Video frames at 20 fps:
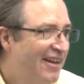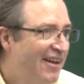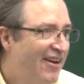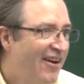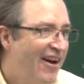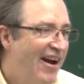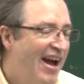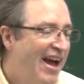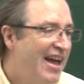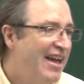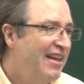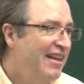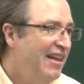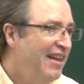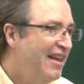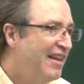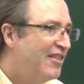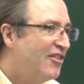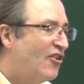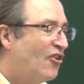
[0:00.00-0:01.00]
All right?
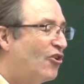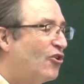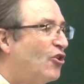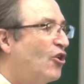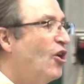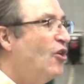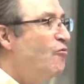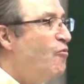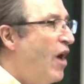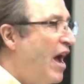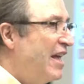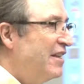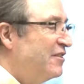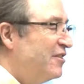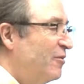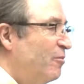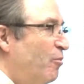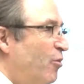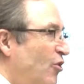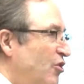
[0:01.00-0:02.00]
There are good ways
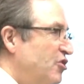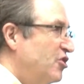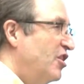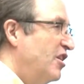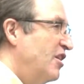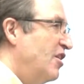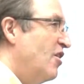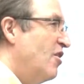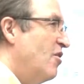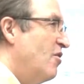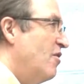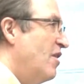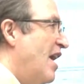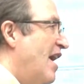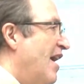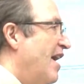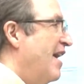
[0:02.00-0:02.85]
of pushing you,